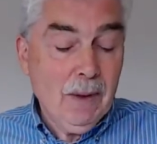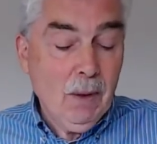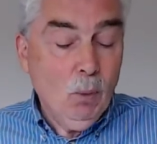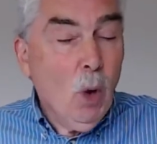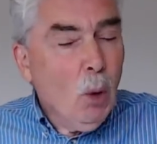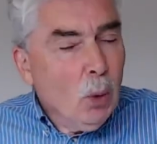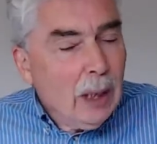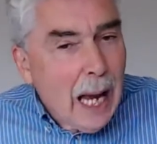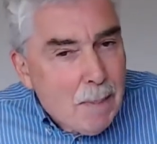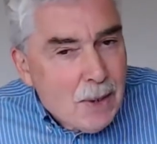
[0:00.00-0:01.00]
What will
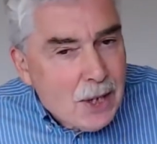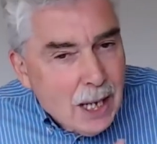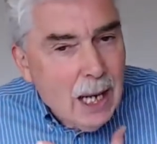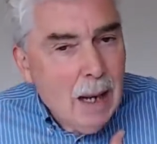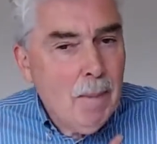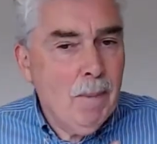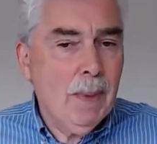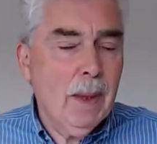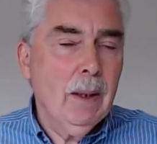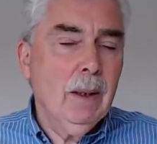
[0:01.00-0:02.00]
happen to him
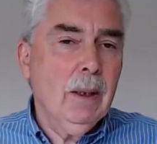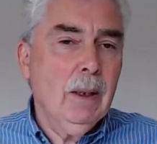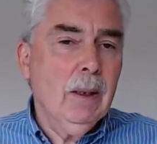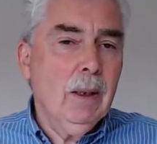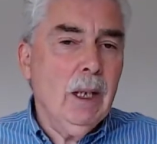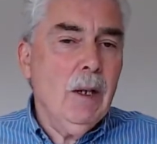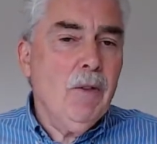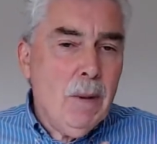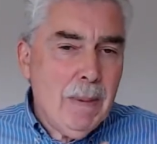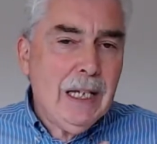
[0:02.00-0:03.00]
if he
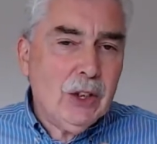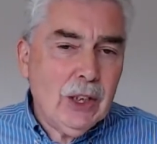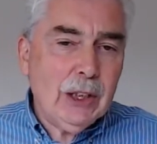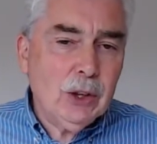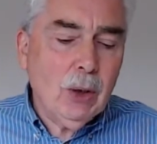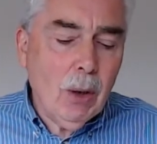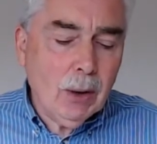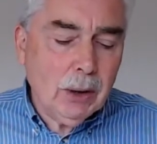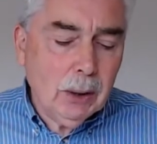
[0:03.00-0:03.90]
meets this God?